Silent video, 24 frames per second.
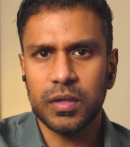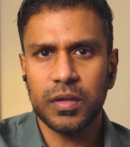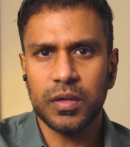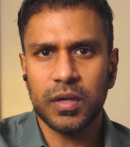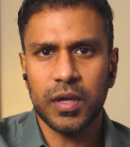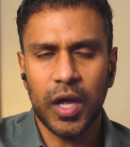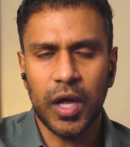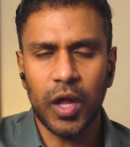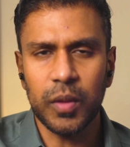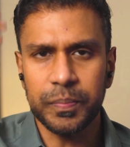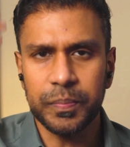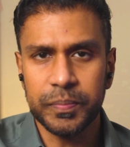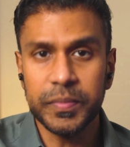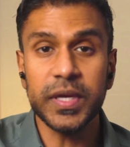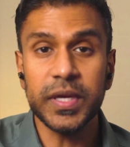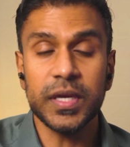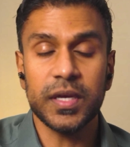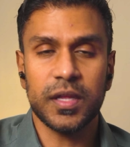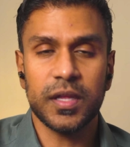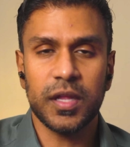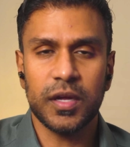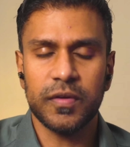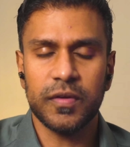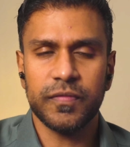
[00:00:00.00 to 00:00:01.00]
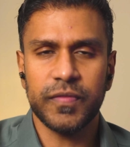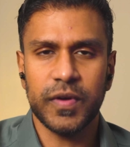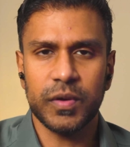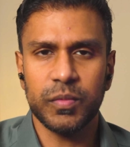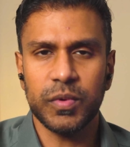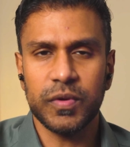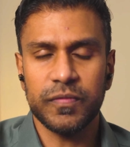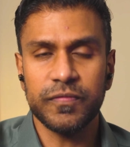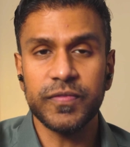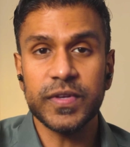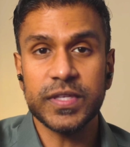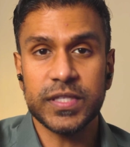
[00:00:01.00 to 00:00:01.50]
help me clarify
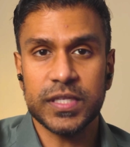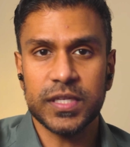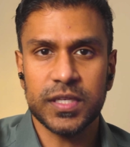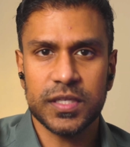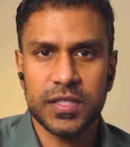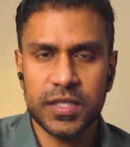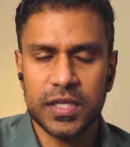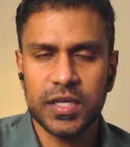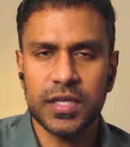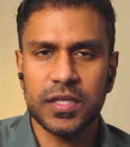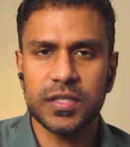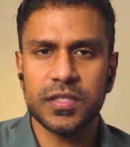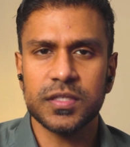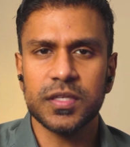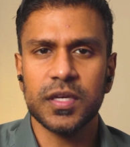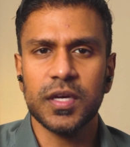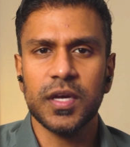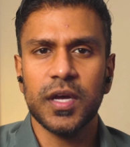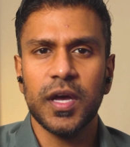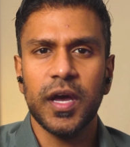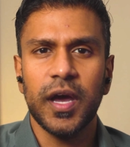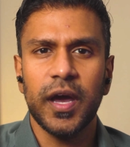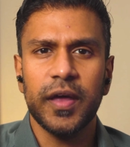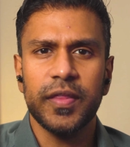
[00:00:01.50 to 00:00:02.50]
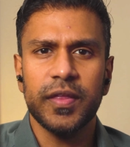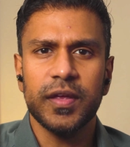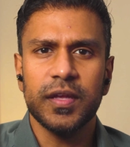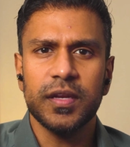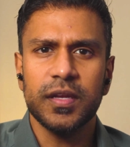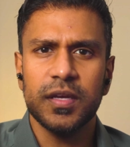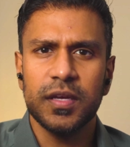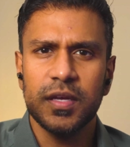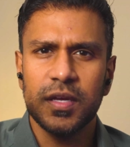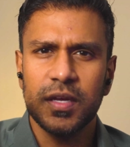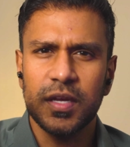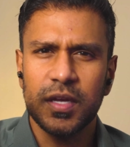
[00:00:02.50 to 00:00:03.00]
what physics is. Uh, and then
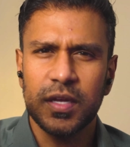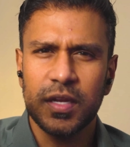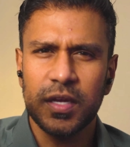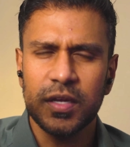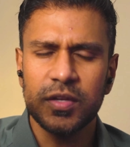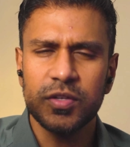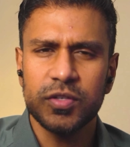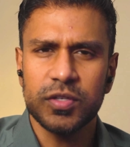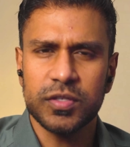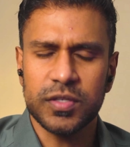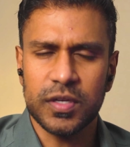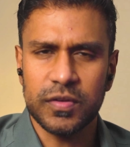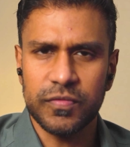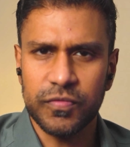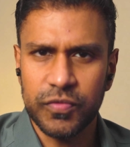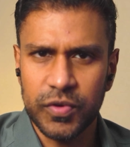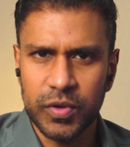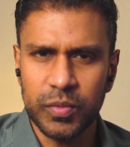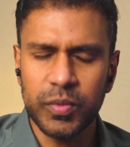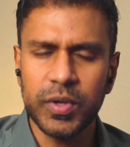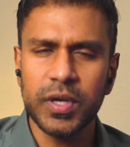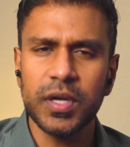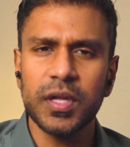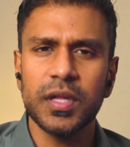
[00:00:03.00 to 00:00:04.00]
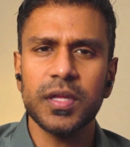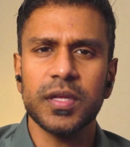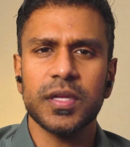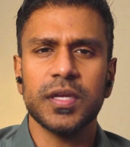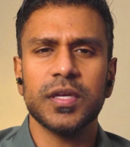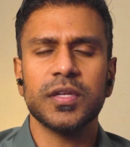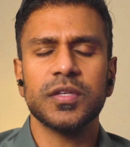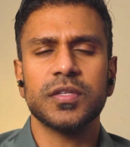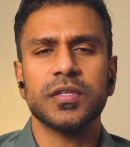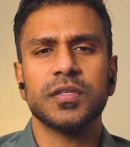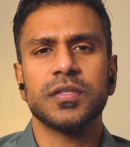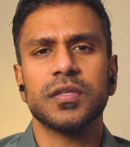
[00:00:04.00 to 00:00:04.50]
ah, uh-huh. it hinges on free will, it
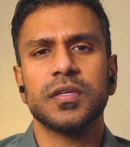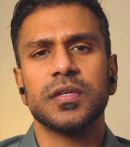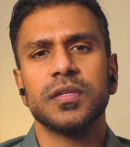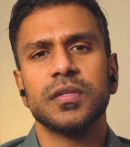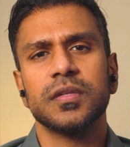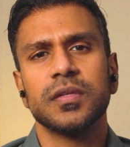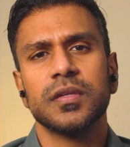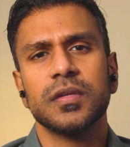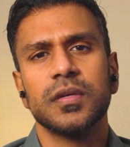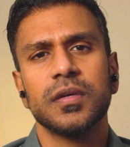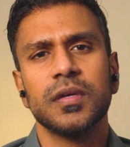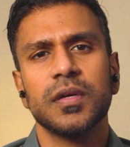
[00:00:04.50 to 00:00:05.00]
hinges on, uh-huh.